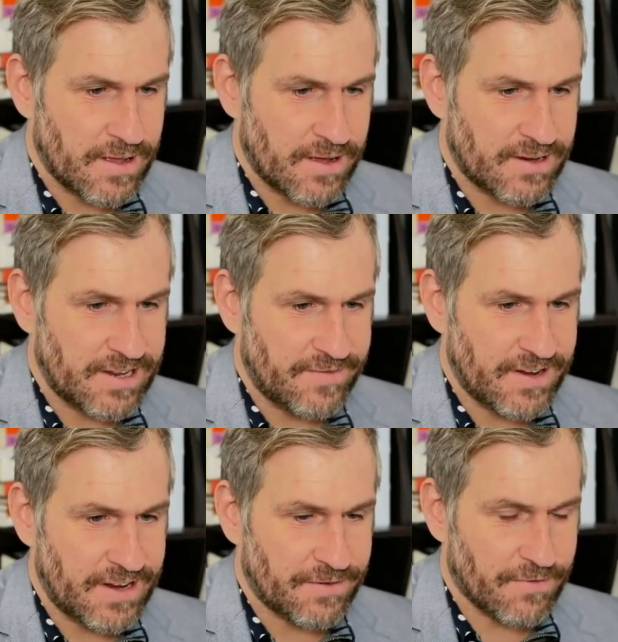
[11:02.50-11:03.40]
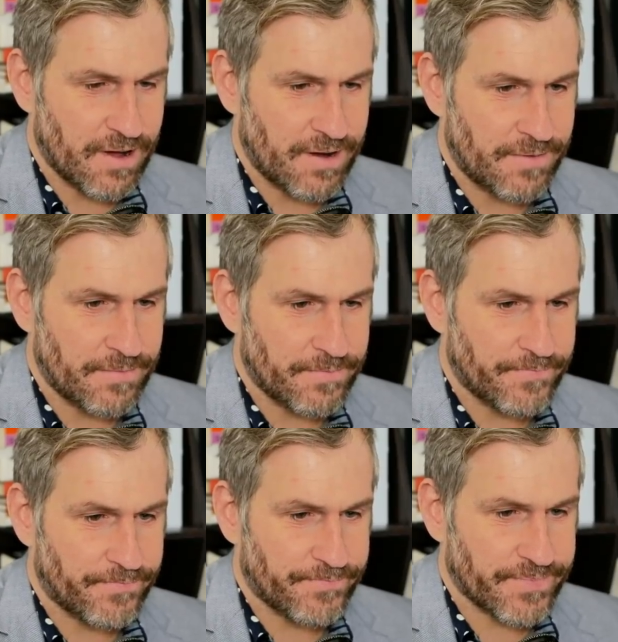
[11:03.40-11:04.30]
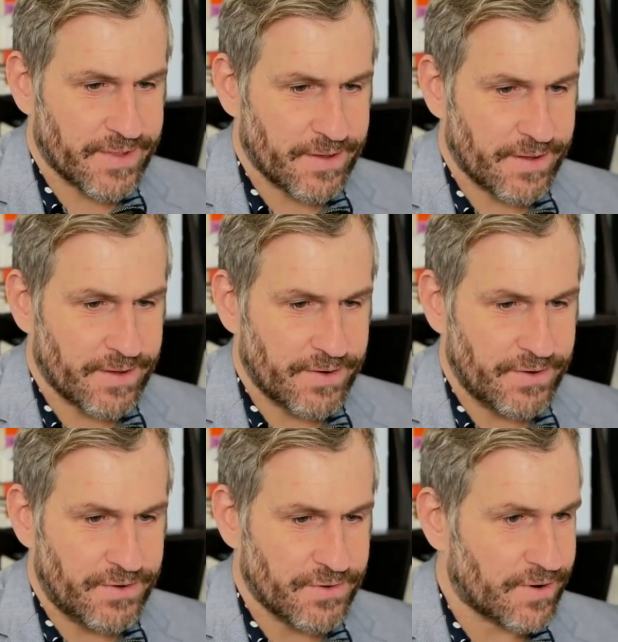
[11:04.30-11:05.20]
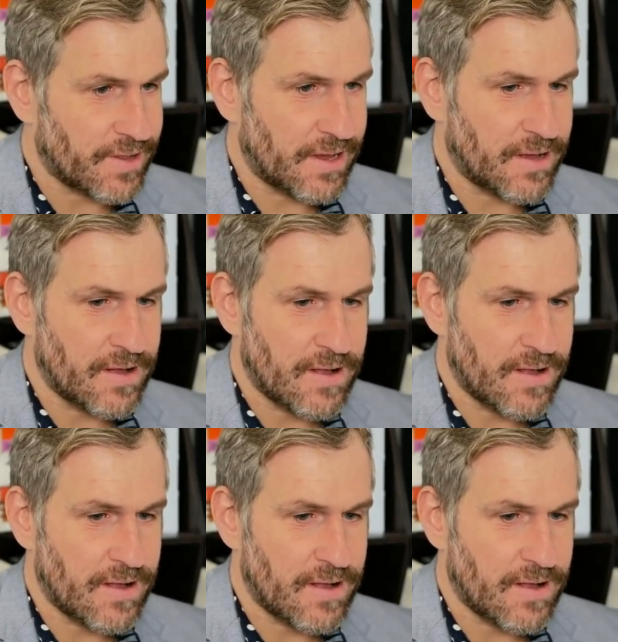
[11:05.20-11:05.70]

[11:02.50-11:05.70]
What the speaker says: a DVD run shortly.